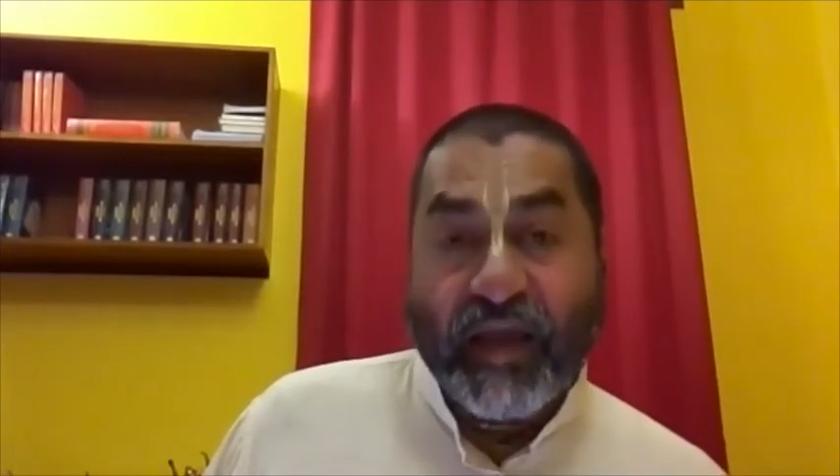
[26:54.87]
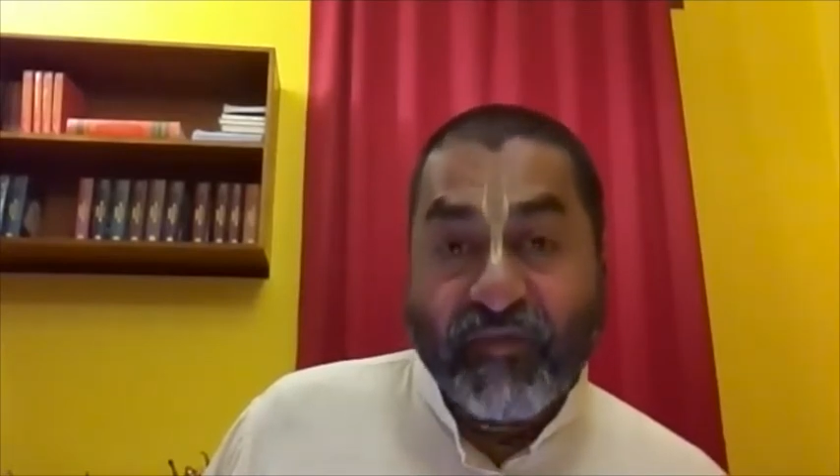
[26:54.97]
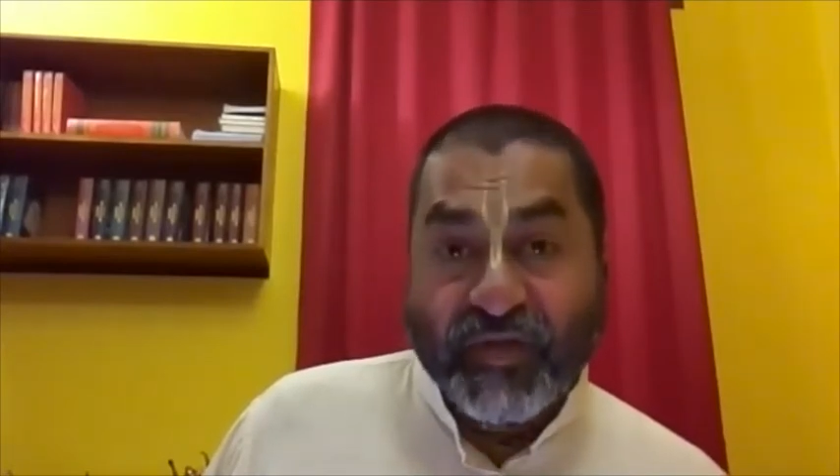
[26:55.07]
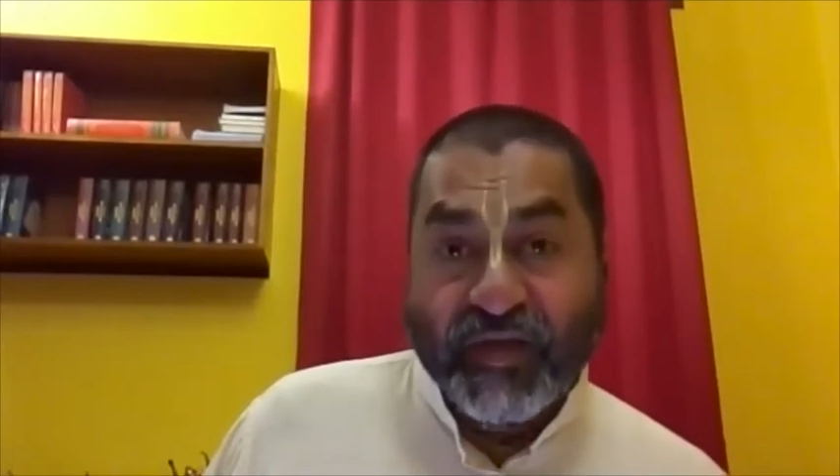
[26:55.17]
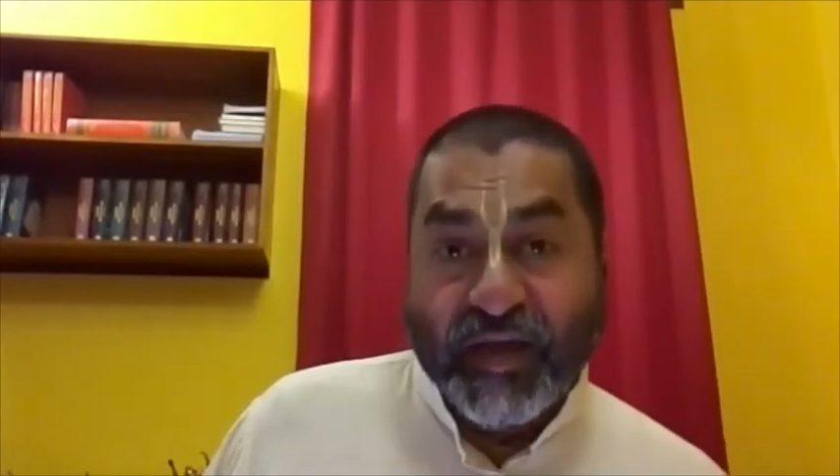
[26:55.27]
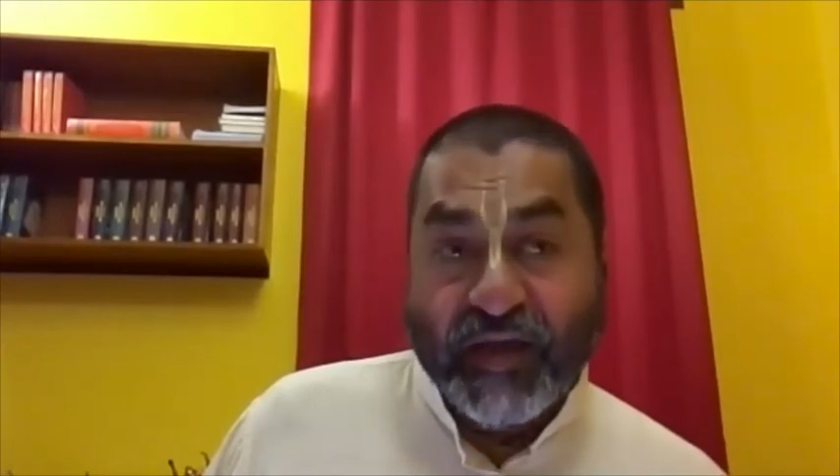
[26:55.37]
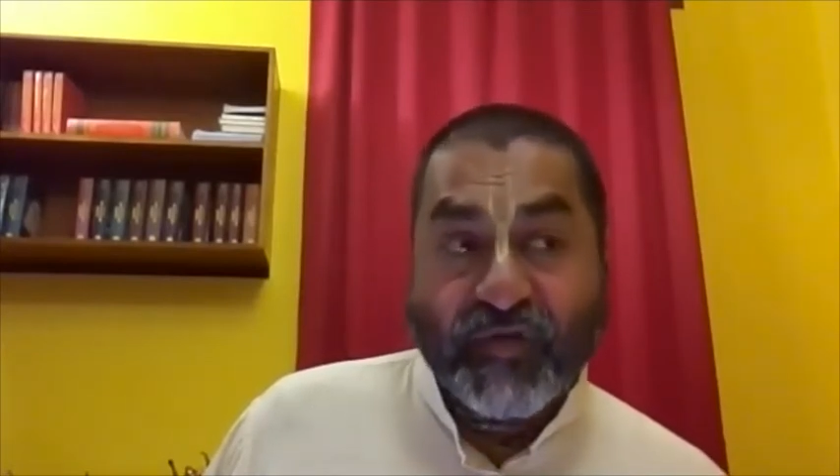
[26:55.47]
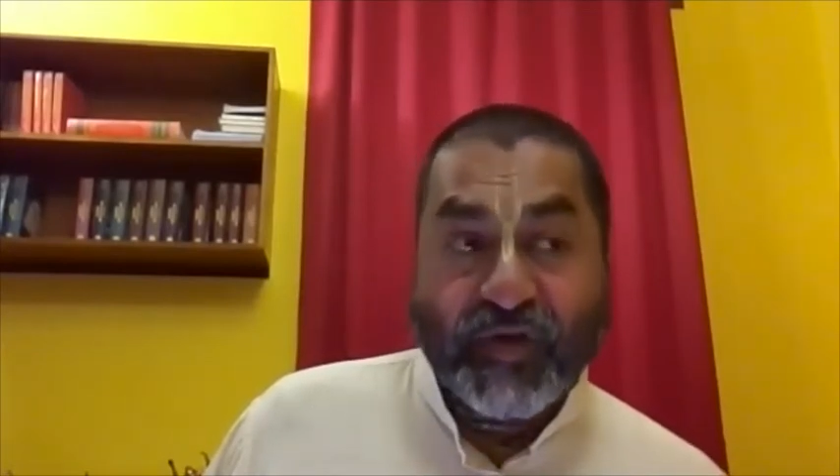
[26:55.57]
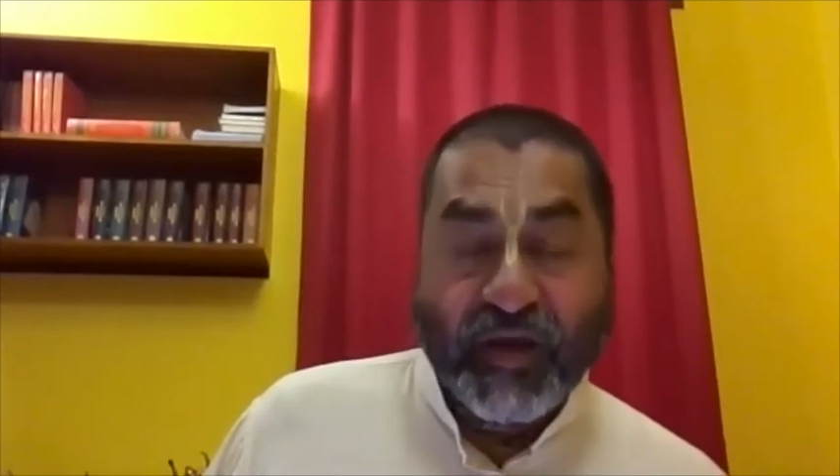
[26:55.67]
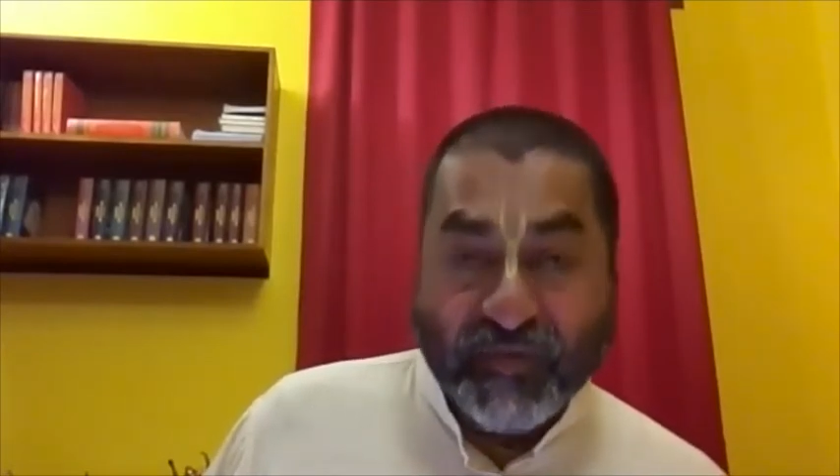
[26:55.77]
everything if
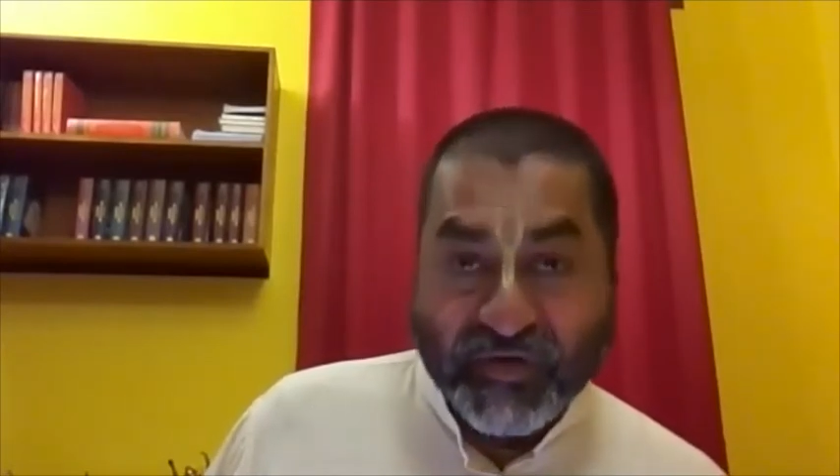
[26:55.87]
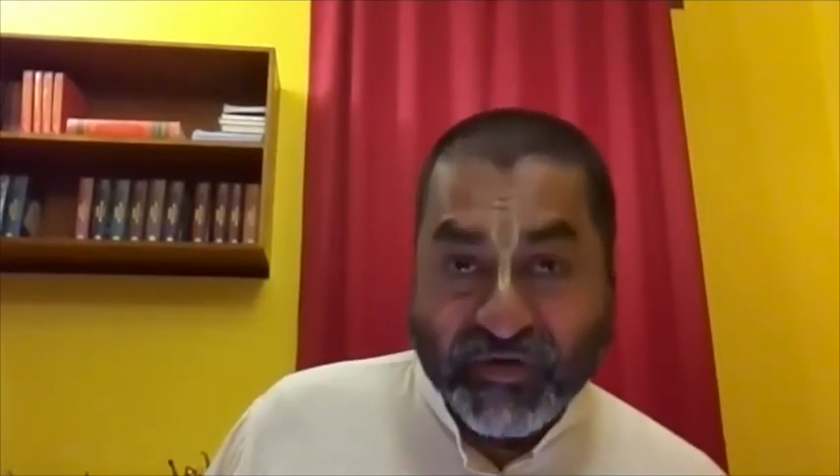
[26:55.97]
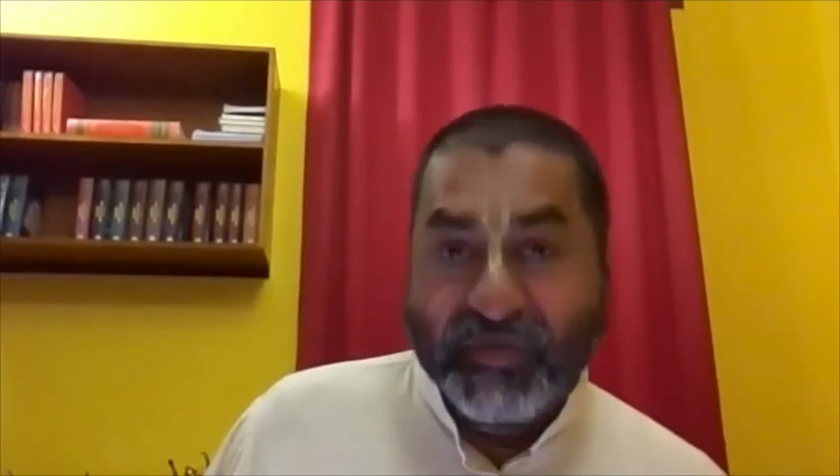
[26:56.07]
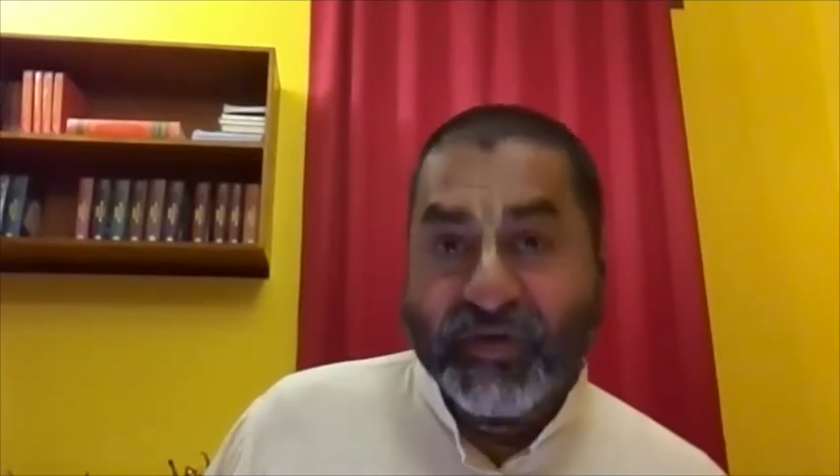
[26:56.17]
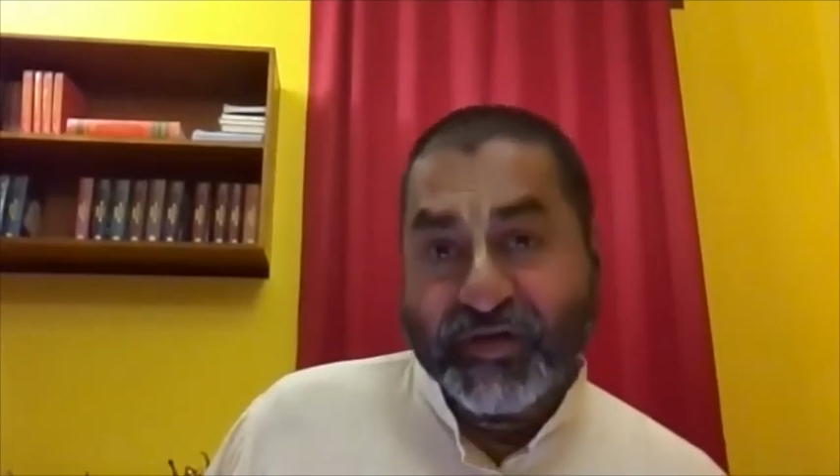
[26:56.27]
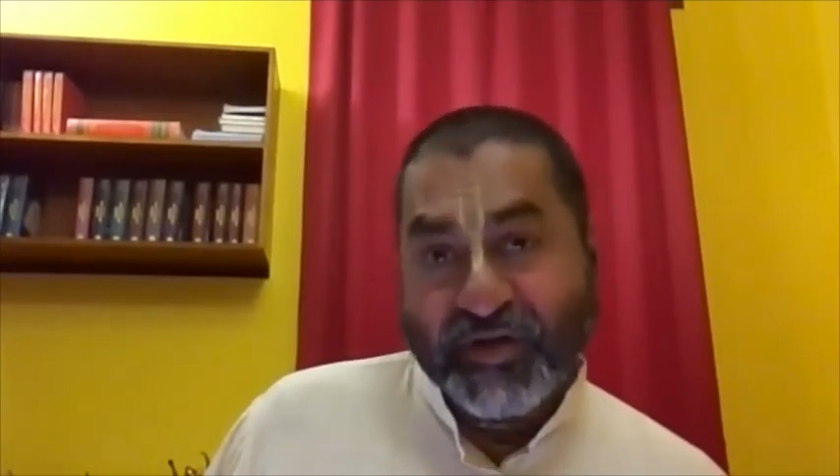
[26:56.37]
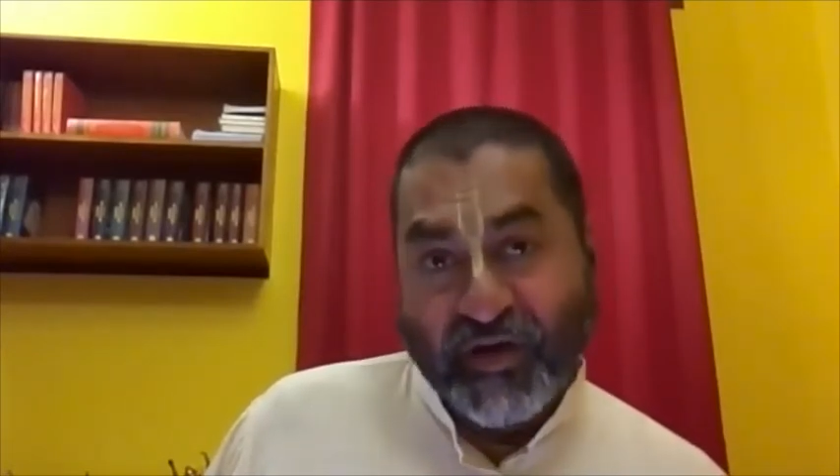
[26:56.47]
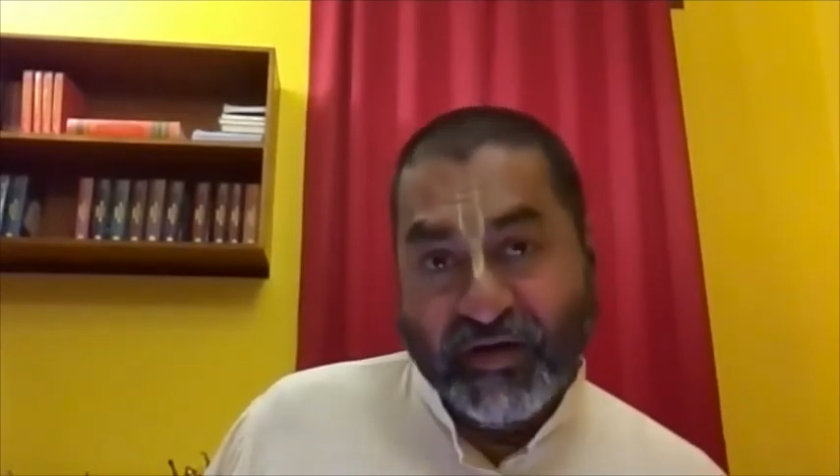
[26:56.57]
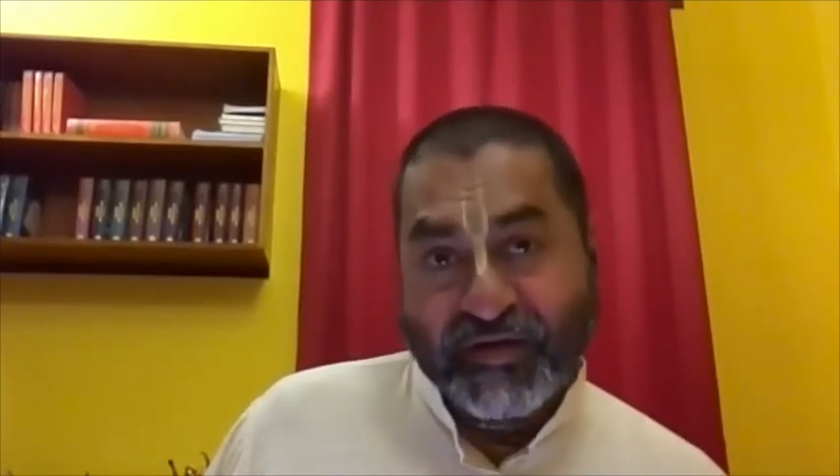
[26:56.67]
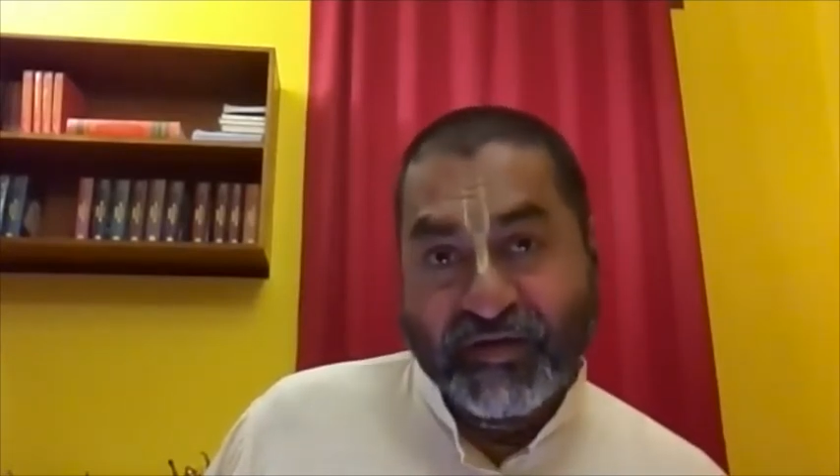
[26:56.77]
you come to Krishna
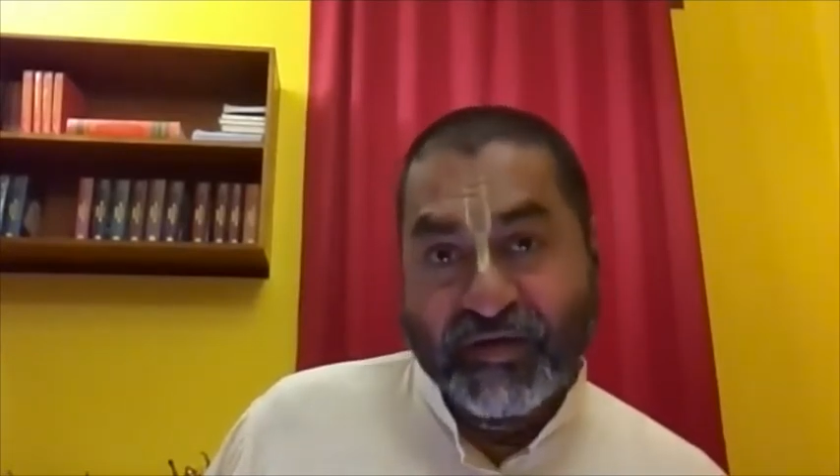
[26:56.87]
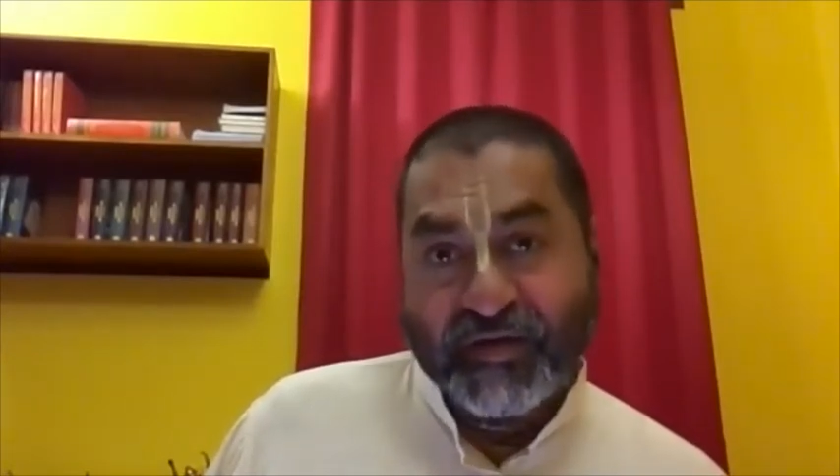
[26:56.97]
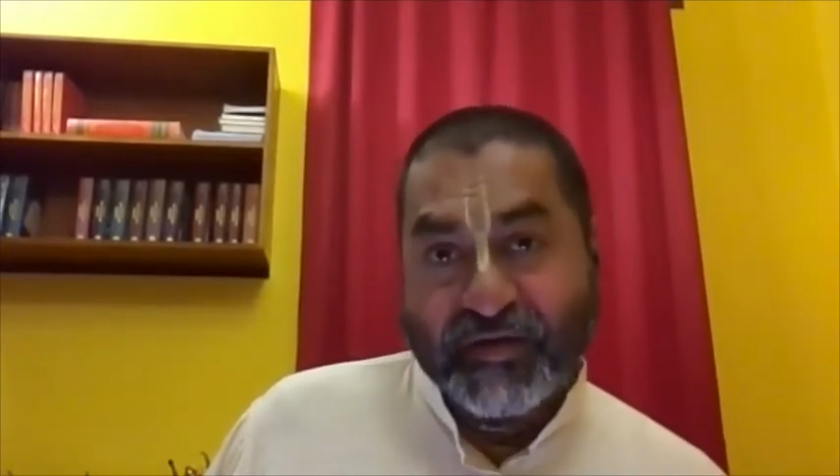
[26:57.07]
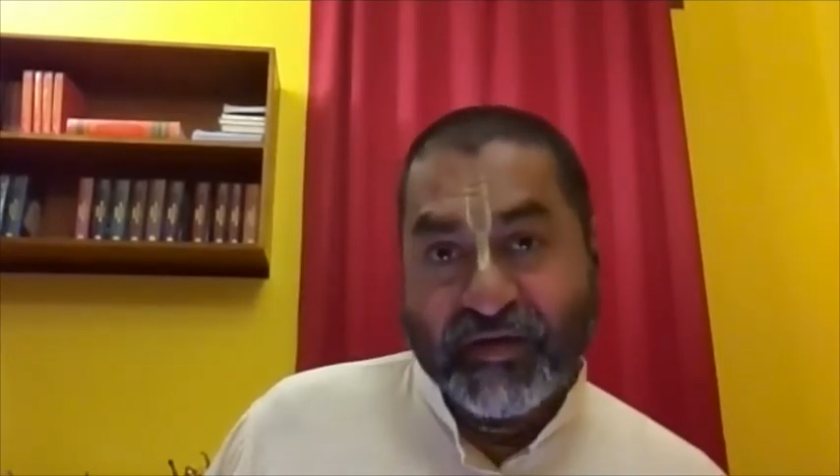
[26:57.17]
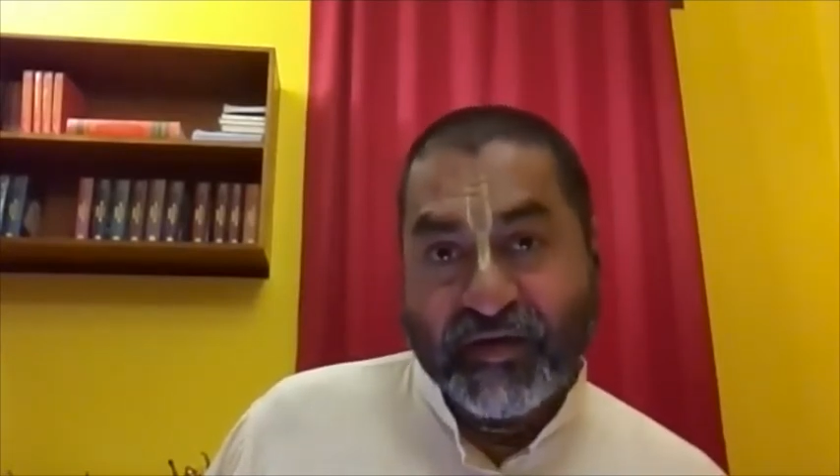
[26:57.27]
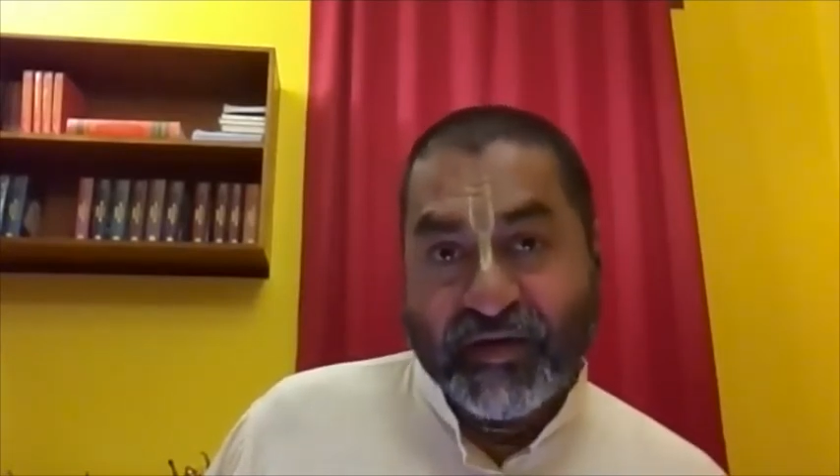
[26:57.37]
consciousness.